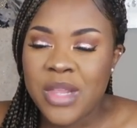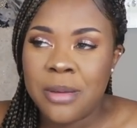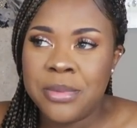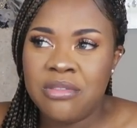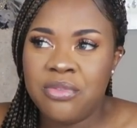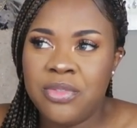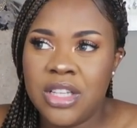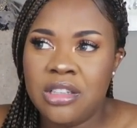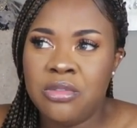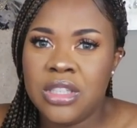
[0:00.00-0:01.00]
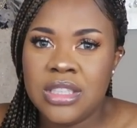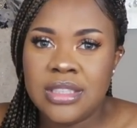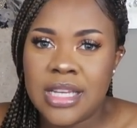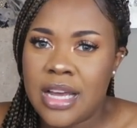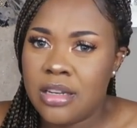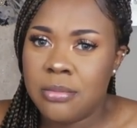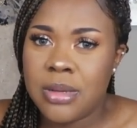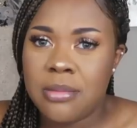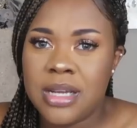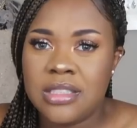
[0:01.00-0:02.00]
I've been feeling really down
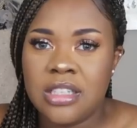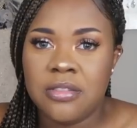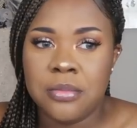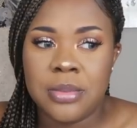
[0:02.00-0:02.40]
about myself,